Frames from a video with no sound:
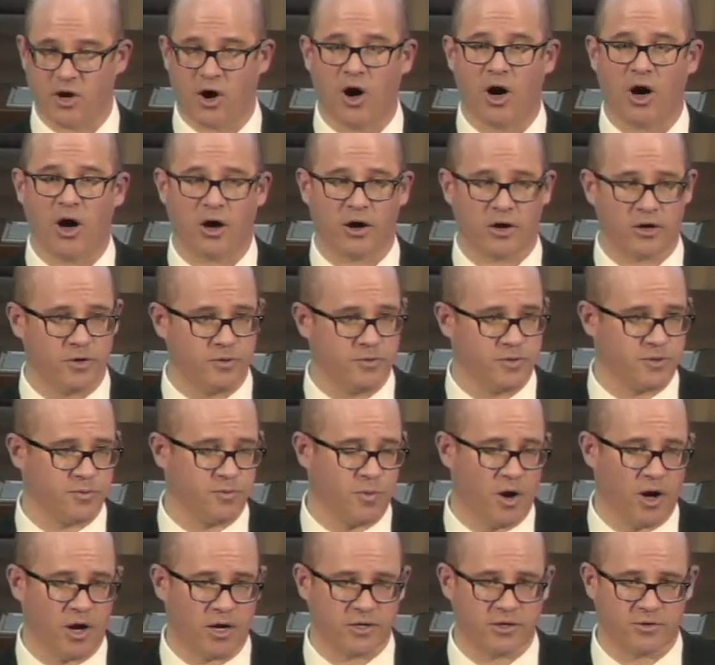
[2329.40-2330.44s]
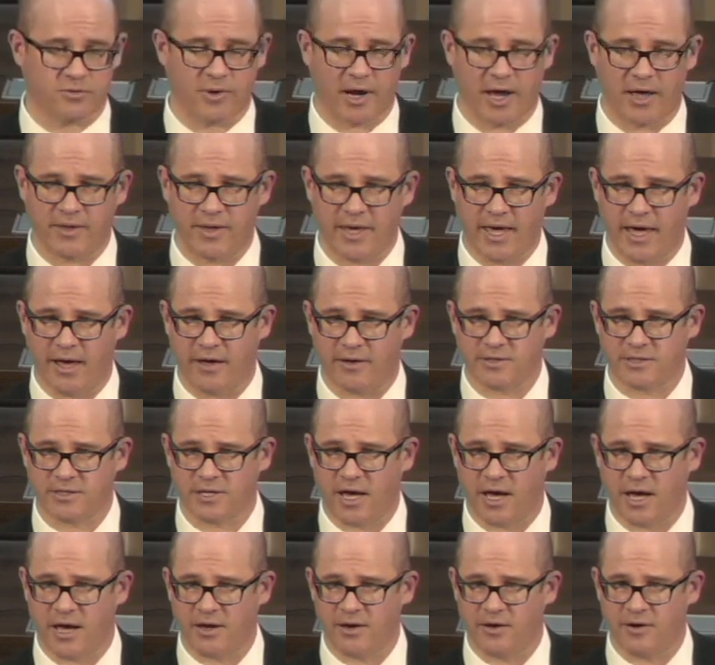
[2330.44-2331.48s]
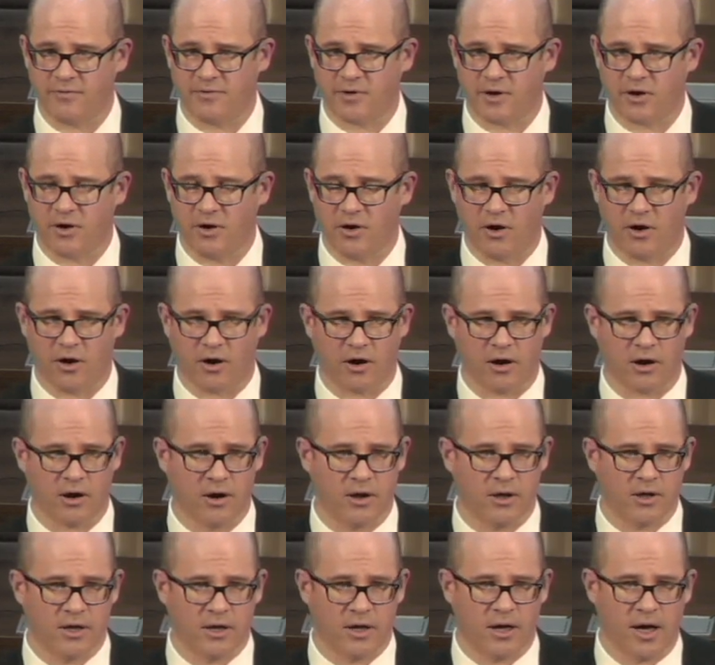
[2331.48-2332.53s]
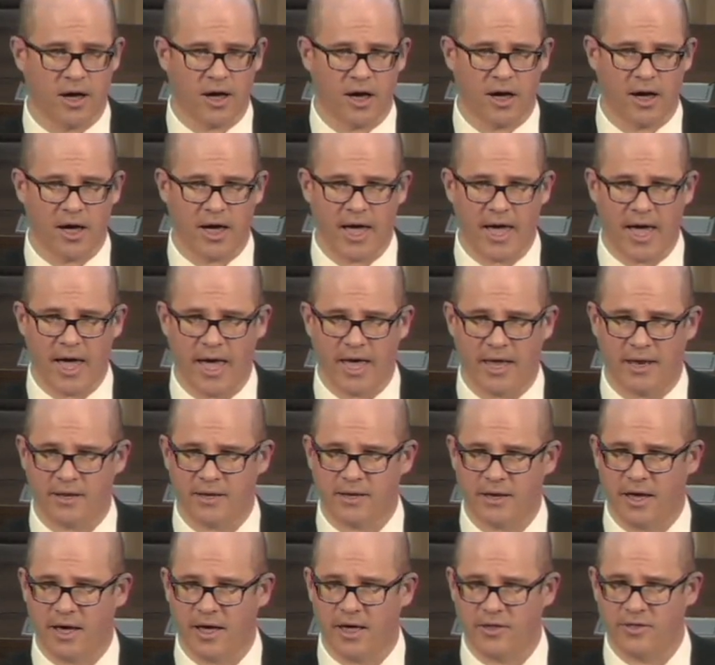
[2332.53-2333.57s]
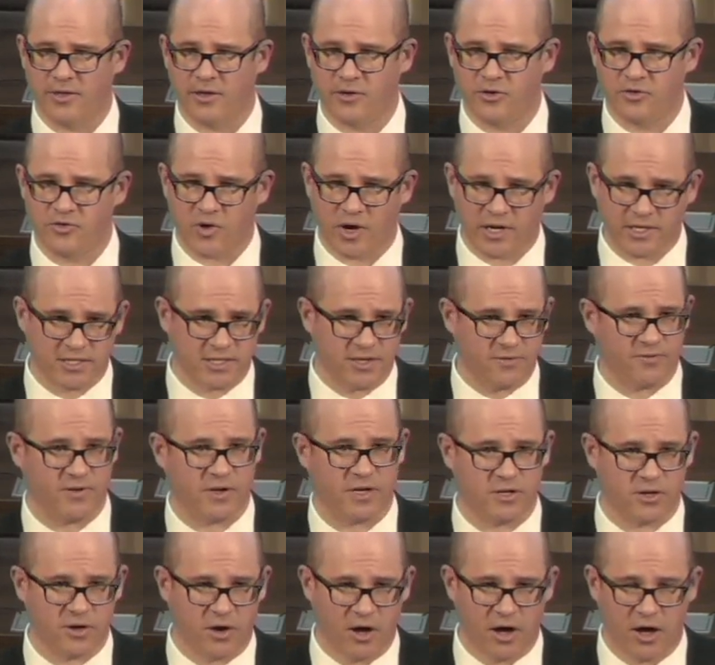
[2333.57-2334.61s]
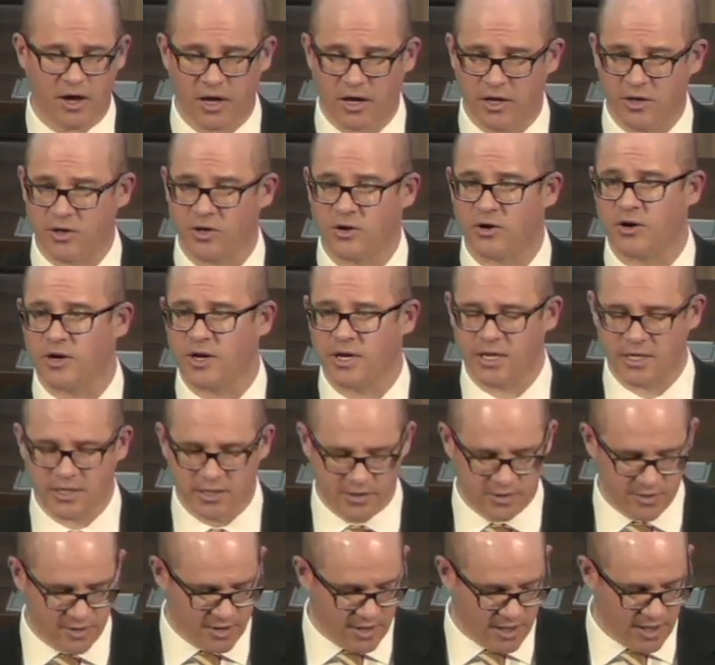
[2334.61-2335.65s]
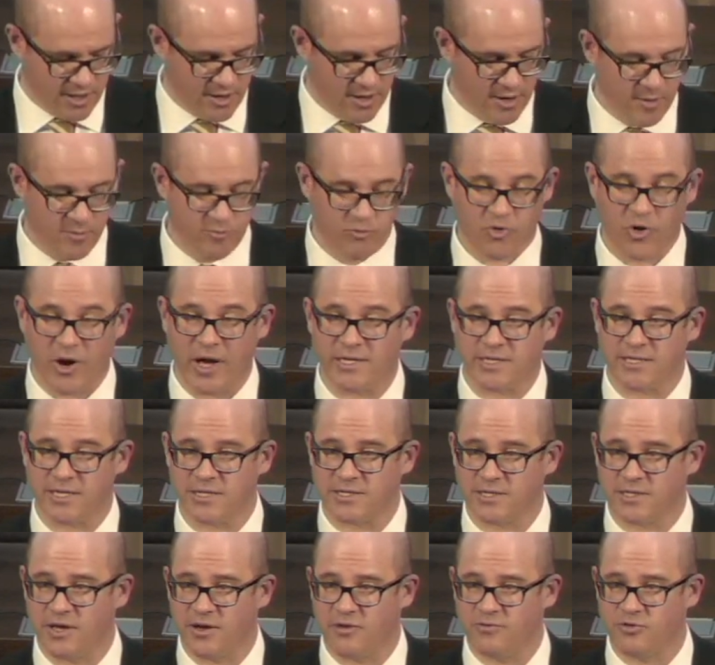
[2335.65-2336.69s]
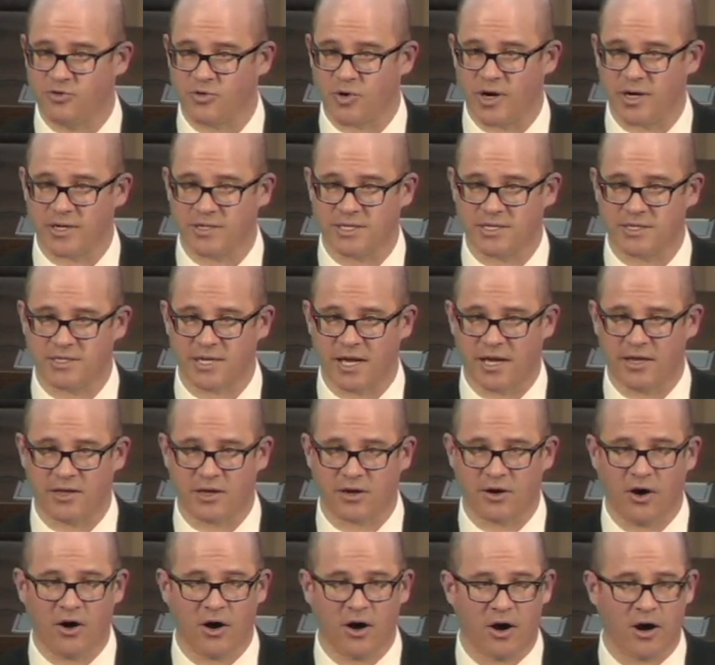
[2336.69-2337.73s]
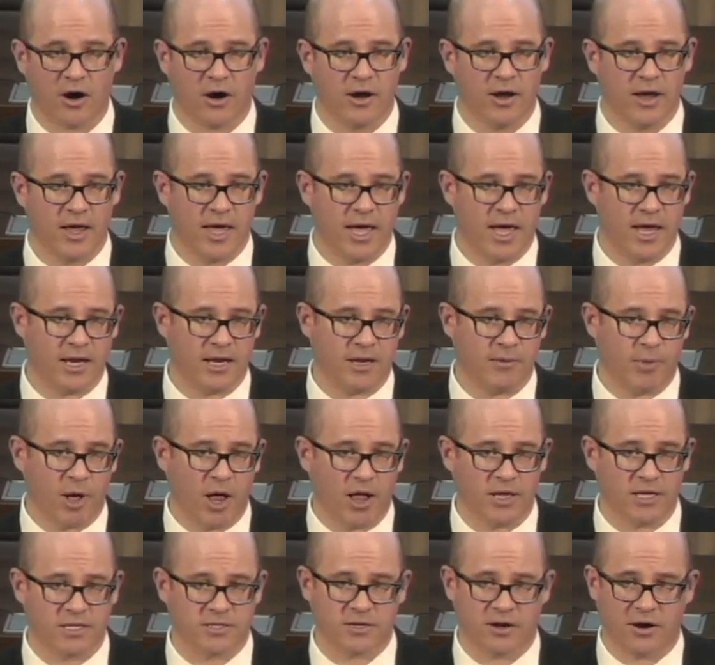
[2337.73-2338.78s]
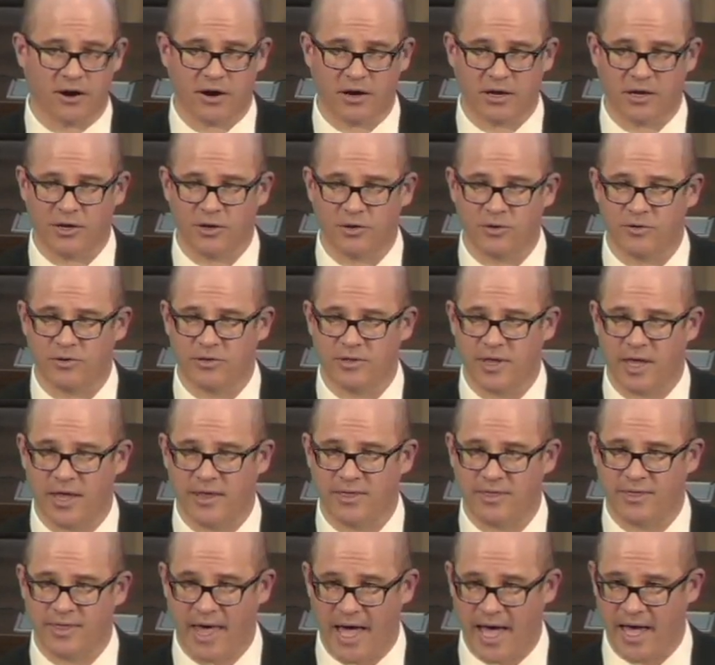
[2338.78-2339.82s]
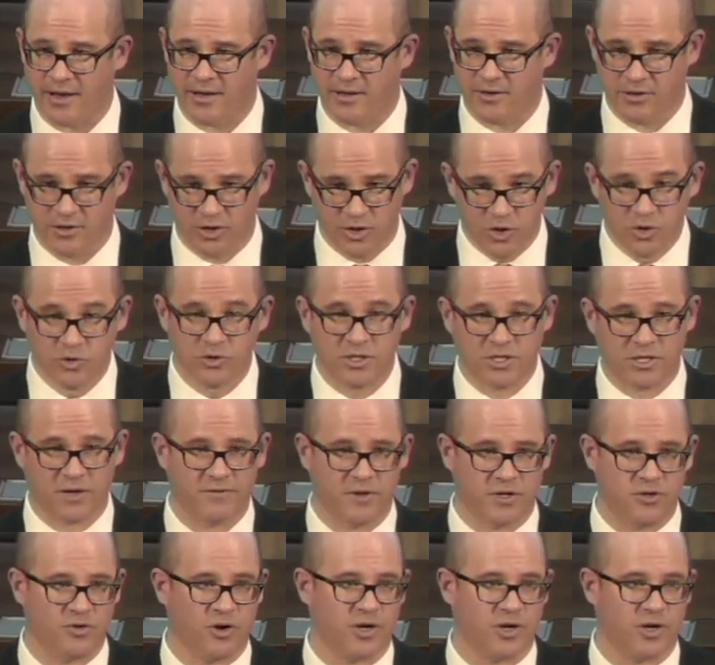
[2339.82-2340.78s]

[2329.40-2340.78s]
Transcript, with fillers: dog who was walked around the outside of a car. The drug-sniffing dog alerted to the presence of drugs inside the car, and Caballes argued that that use of the